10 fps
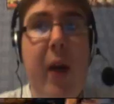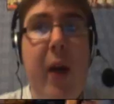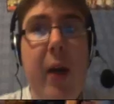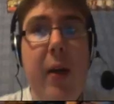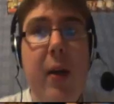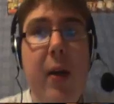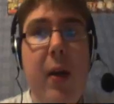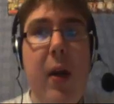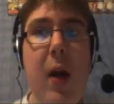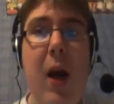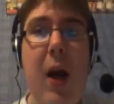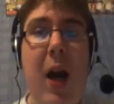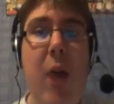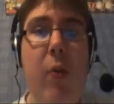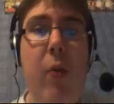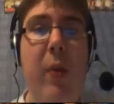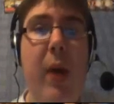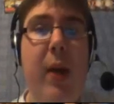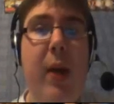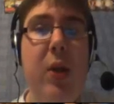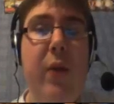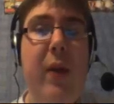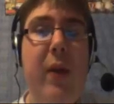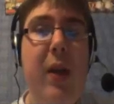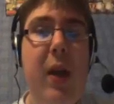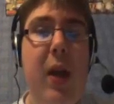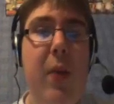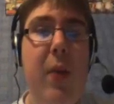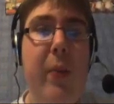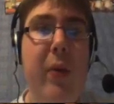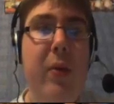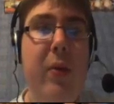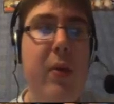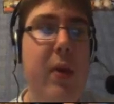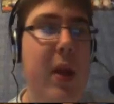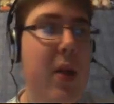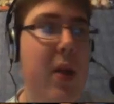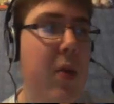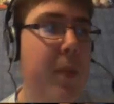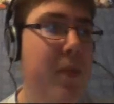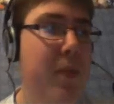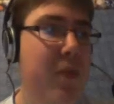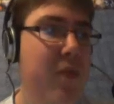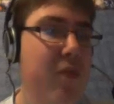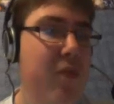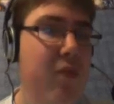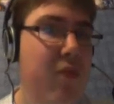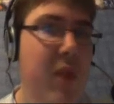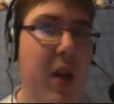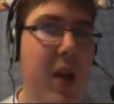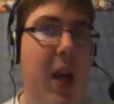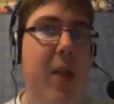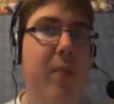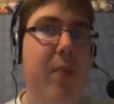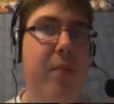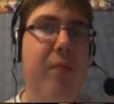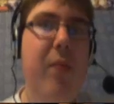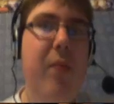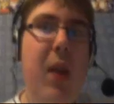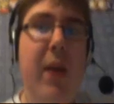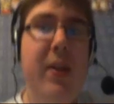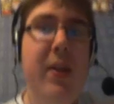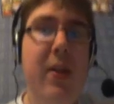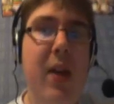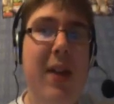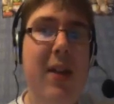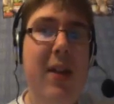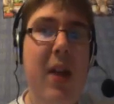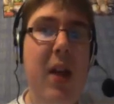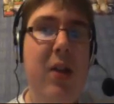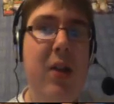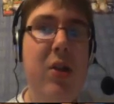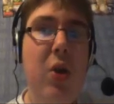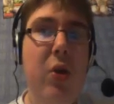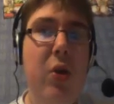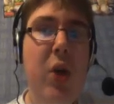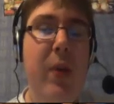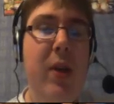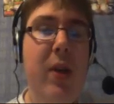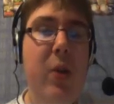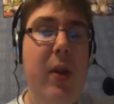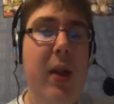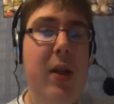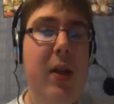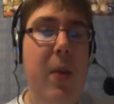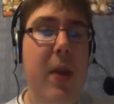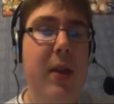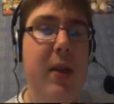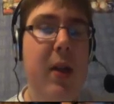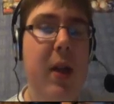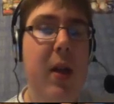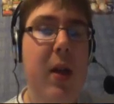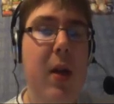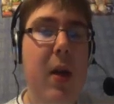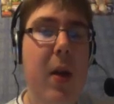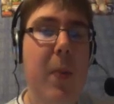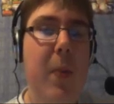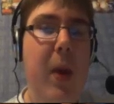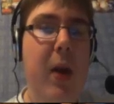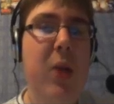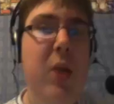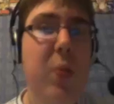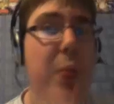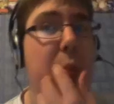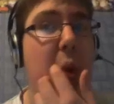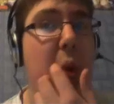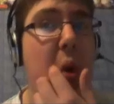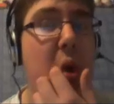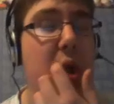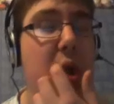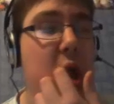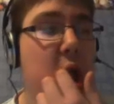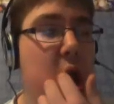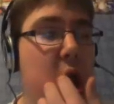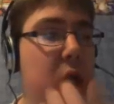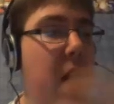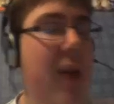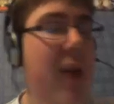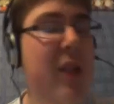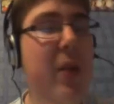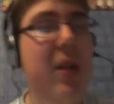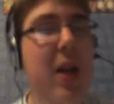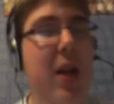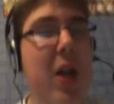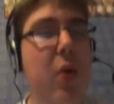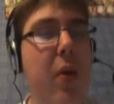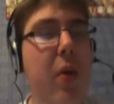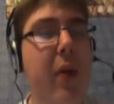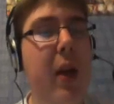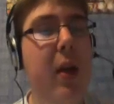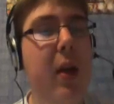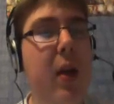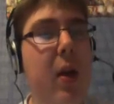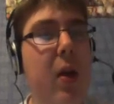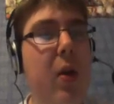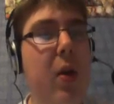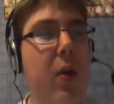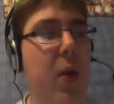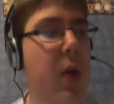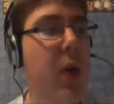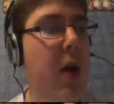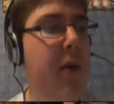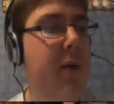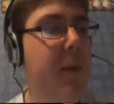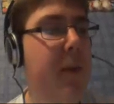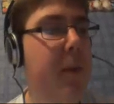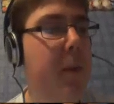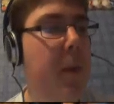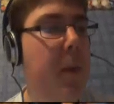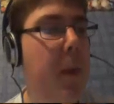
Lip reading: to do it, then fine. I won't be buying stuff in game, but then again, if it's in there, it's in there. It's not going to be in something that's amazingly bad. But yeah, that's basically. I don't think they would have